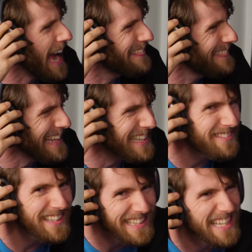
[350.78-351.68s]
I think
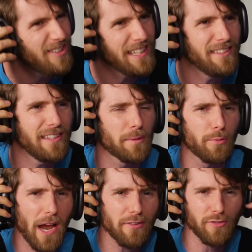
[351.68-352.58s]
it's a little easy to
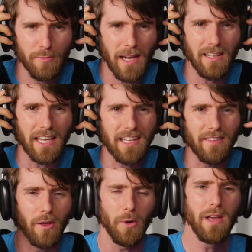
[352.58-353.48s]
press for my
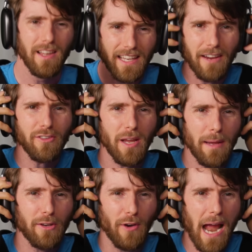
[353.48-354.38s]
liking though. Like every time
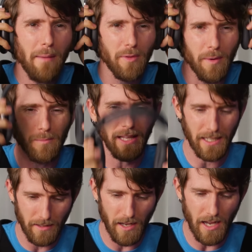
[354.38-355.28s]
I grab them, I'm
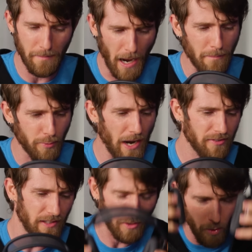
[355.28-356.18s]
like, I'm, I'm
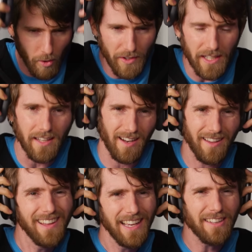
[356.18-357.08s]
pressing and holding it.
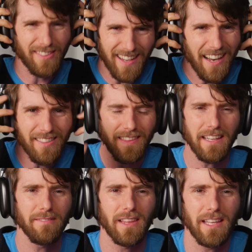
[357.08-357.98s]
It's the kind of
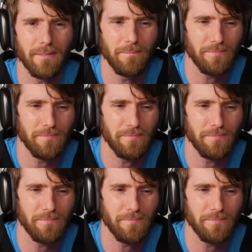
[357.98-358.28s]
thing that